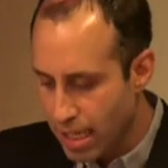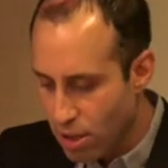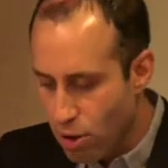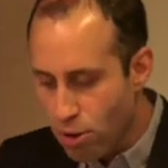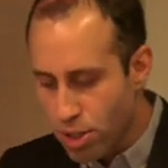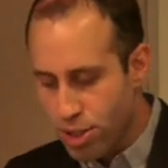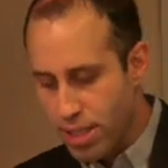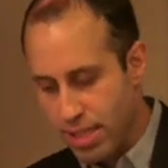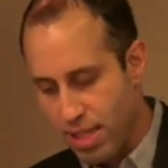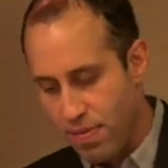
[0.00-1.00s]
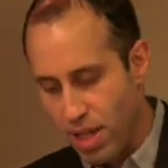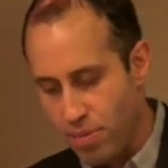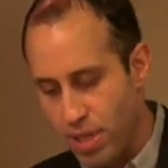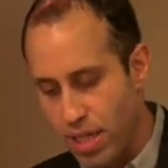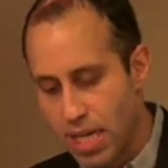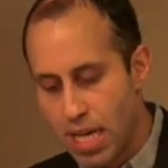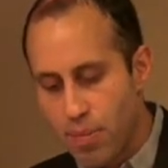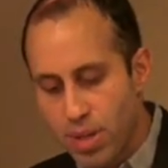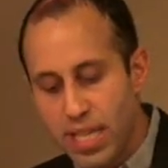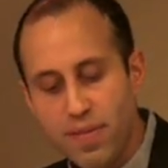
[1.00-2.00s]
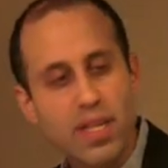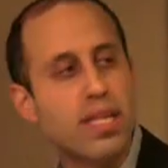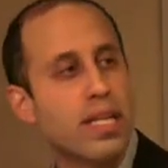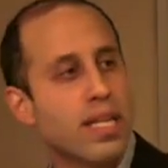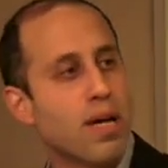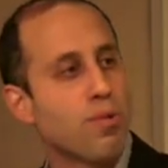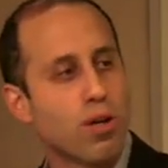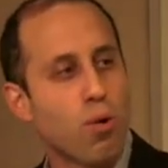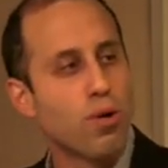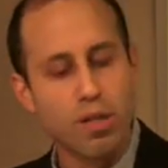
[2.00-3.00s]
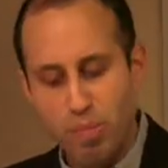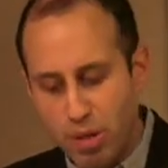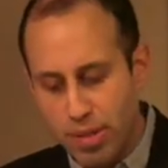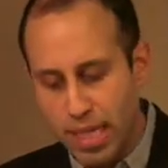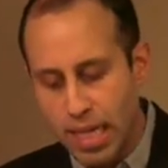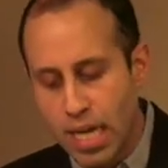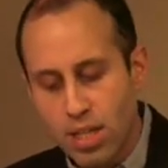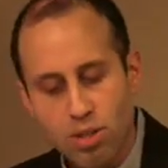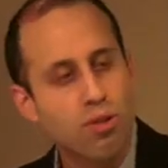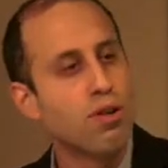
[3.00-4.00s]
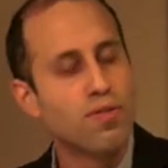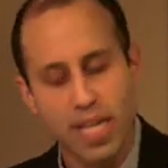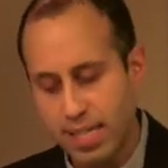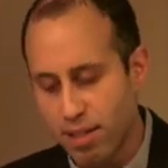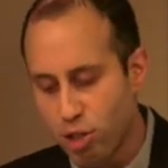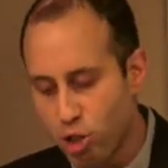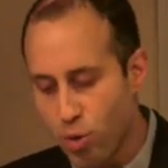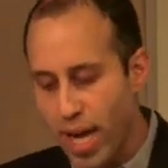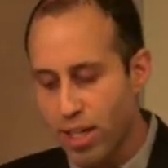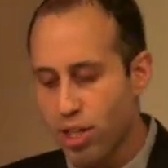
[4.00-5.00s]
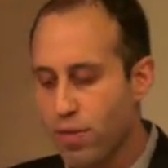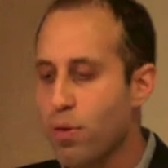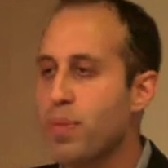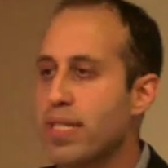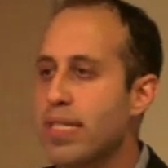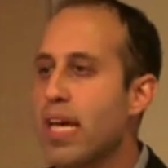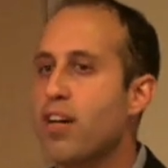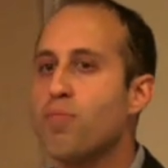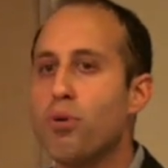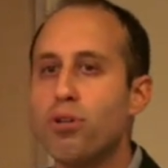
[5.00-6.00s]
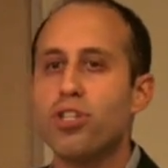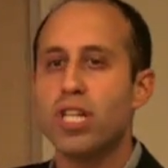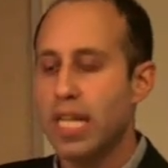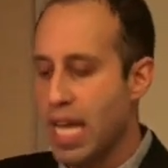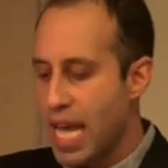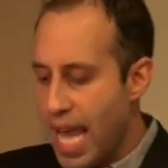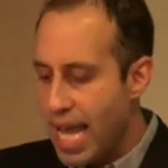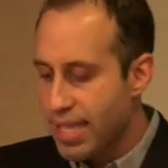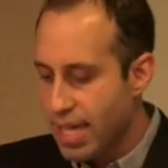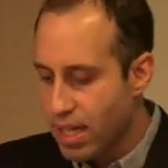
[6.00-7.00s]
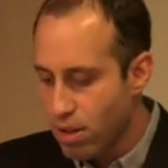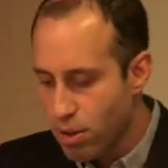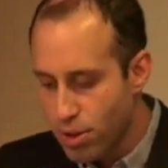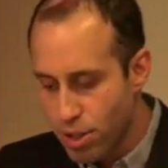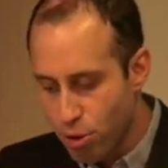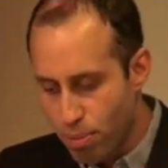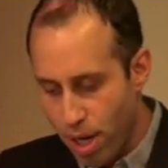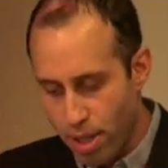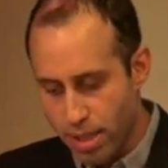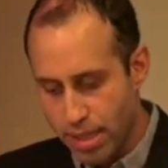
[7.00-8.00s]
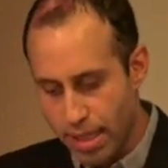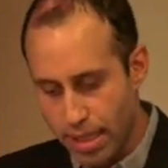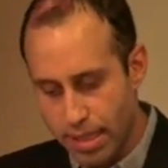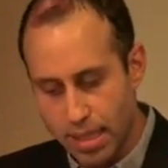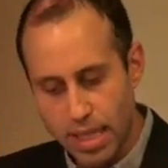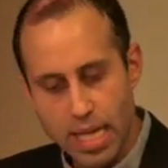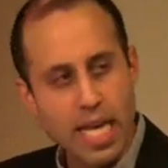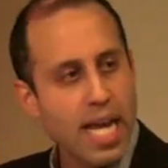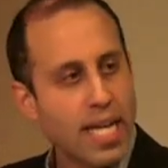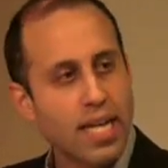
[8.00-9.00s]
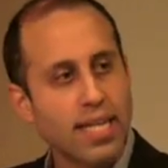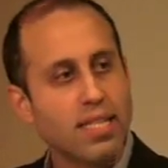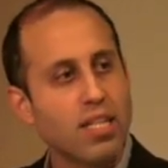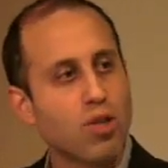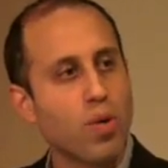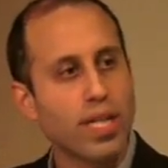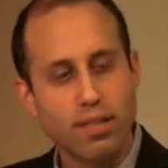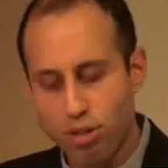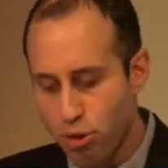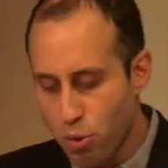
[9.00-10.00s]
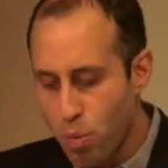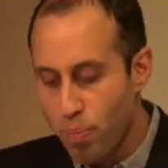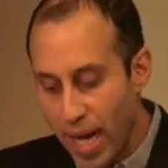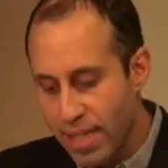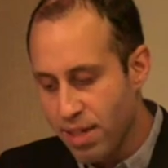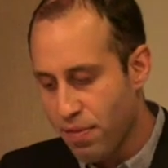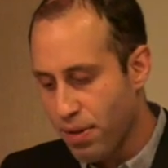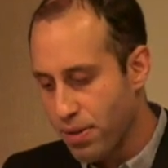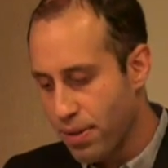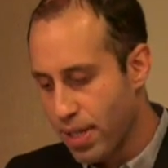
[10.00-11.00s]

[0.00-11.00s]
encouraged this development, believing that recorded music served as a distraction from the set of burgeoning anti-colonial politics. In 1922, Baidaphon,